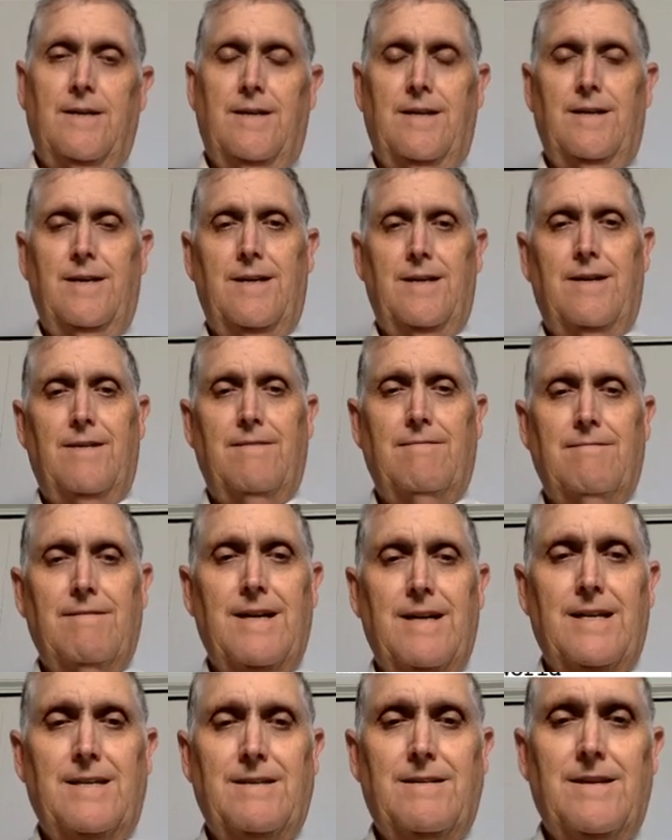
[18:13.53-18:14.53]
you know,
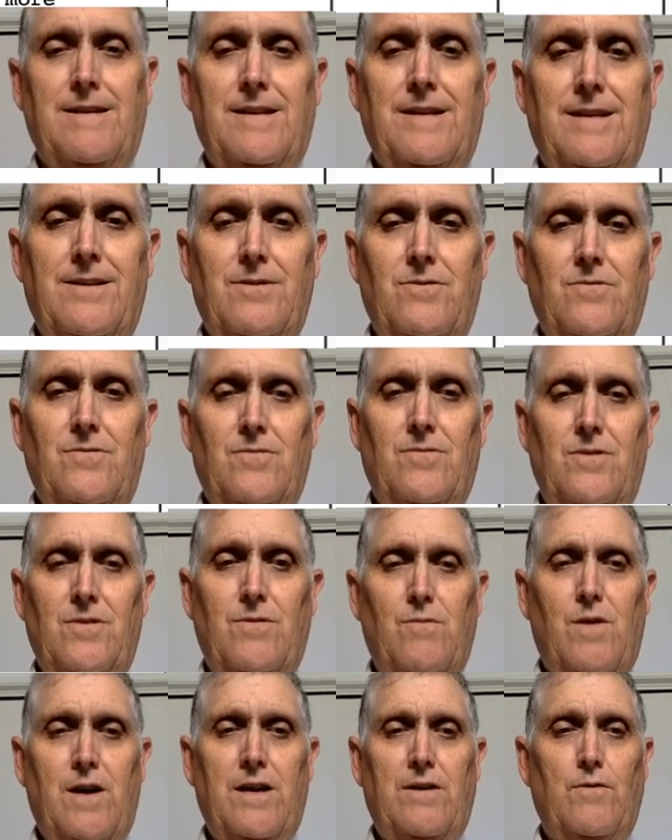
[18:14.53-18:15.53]
it you
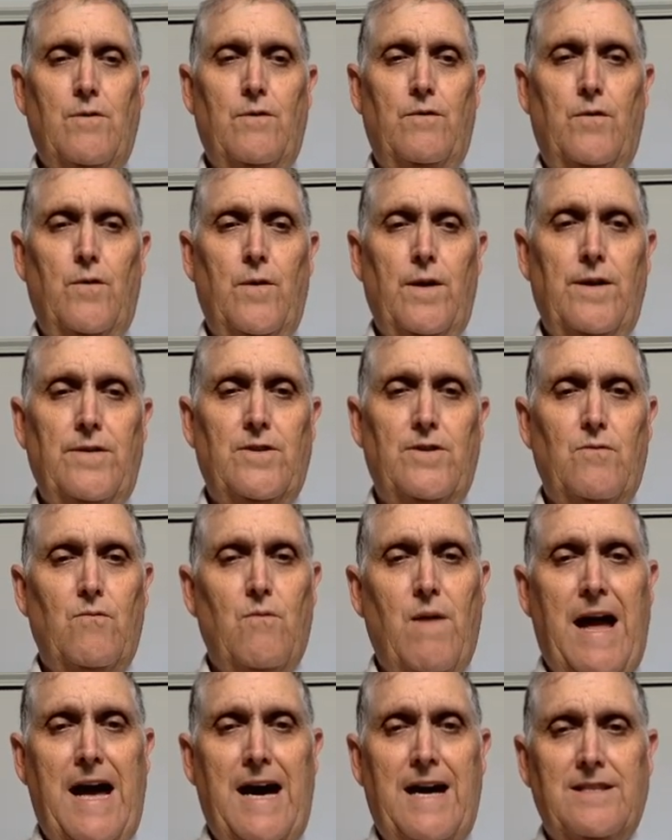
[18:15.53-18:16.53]
you want to avoid the
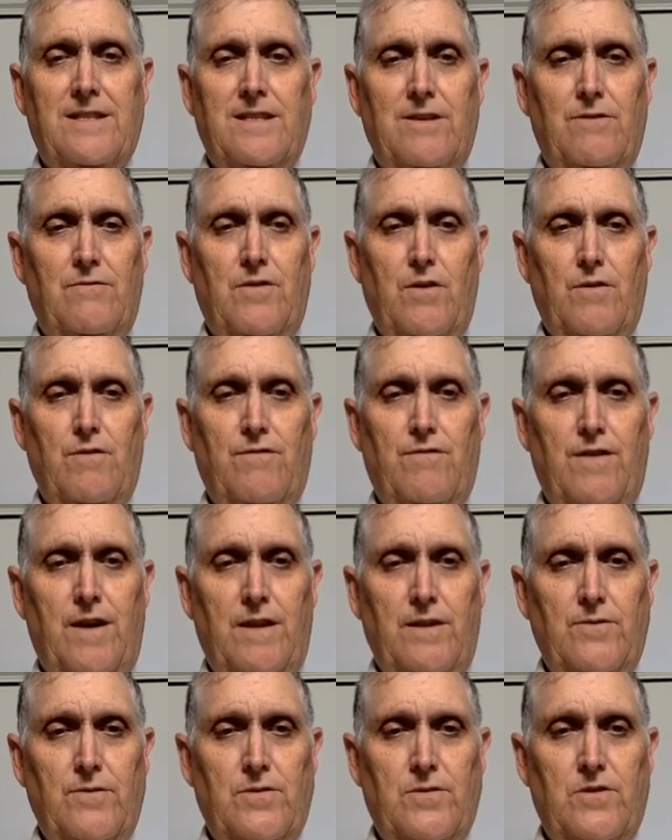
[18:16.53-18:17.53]
wrath of your
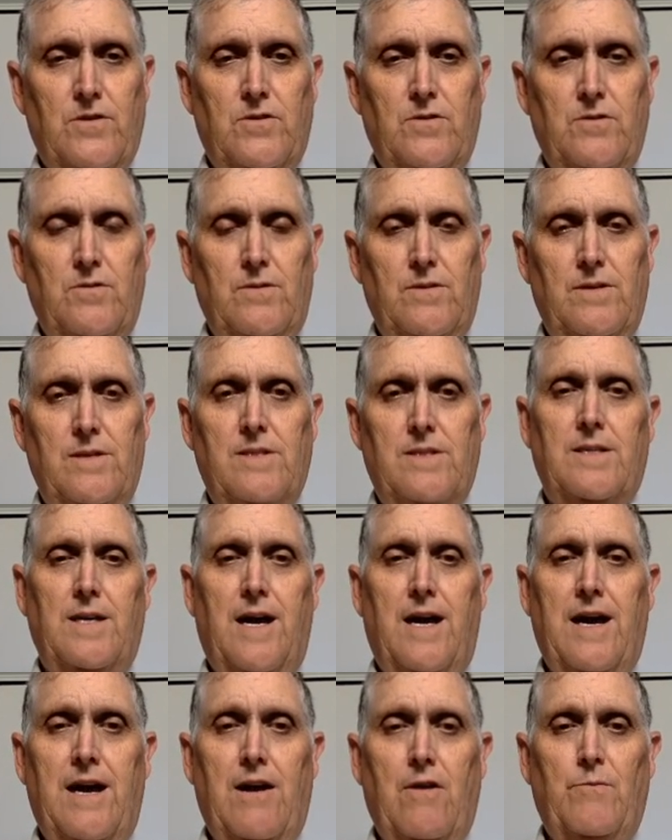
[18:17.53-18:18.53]
fellow students.
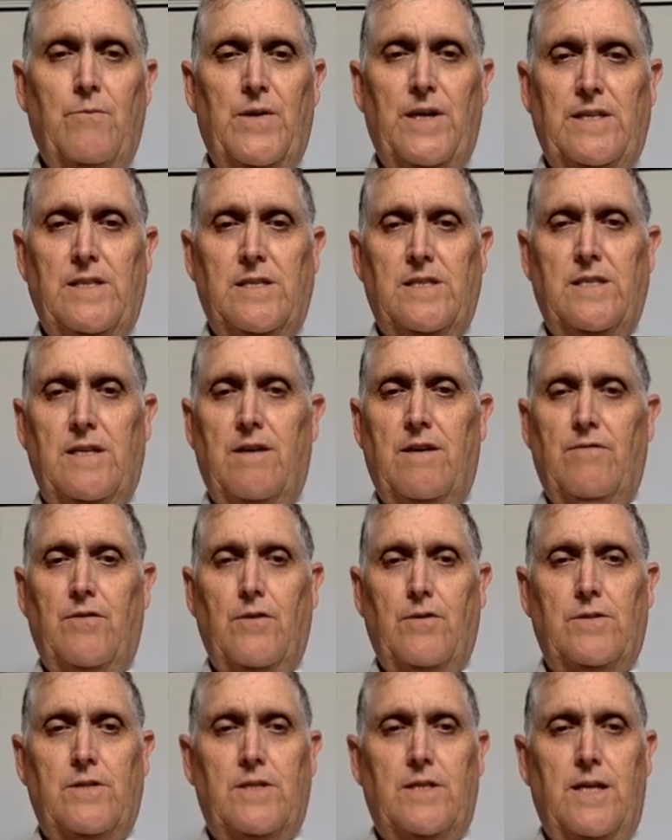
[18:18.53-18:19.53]
The higher pitched stuff
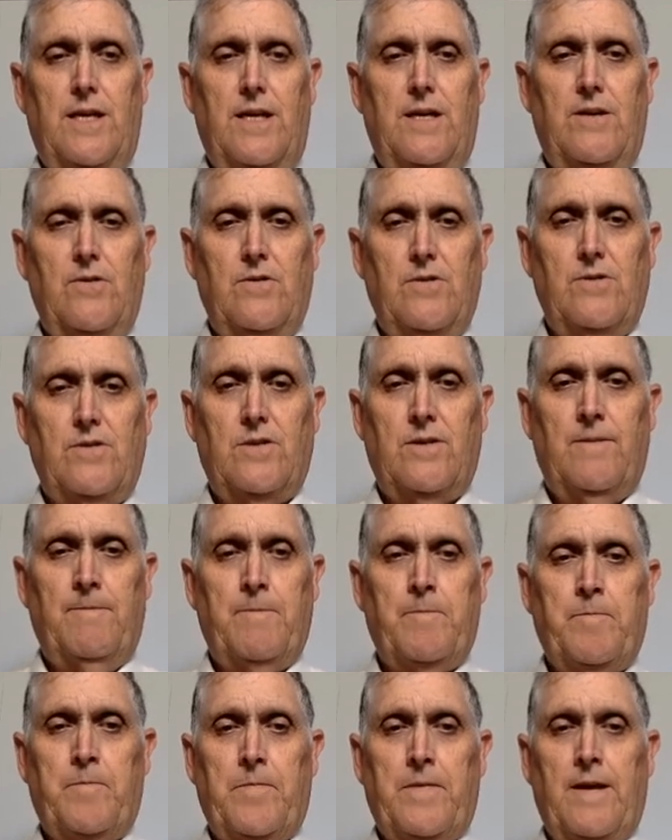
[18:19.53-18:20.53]
hurts the ears.
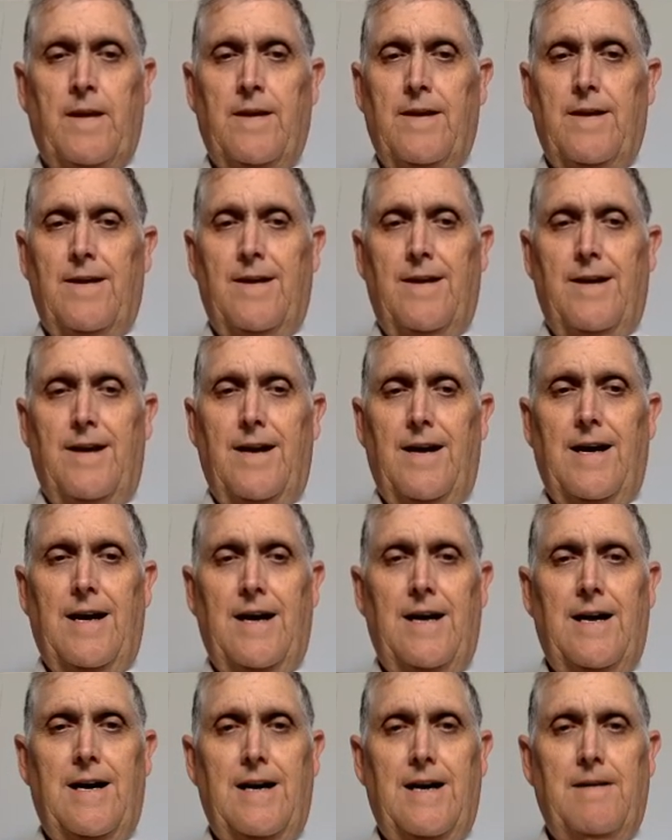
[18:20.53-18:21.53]

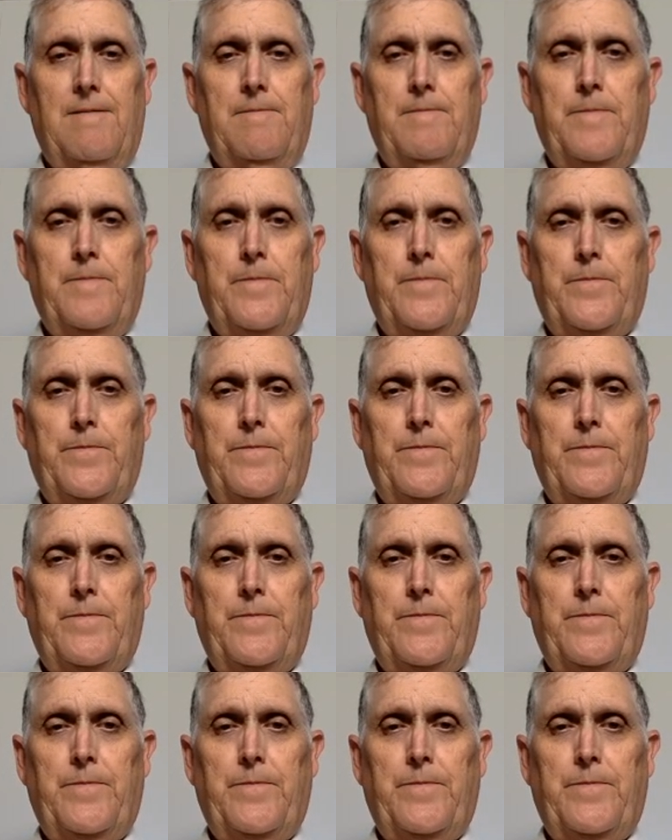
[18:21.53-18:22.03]
Um,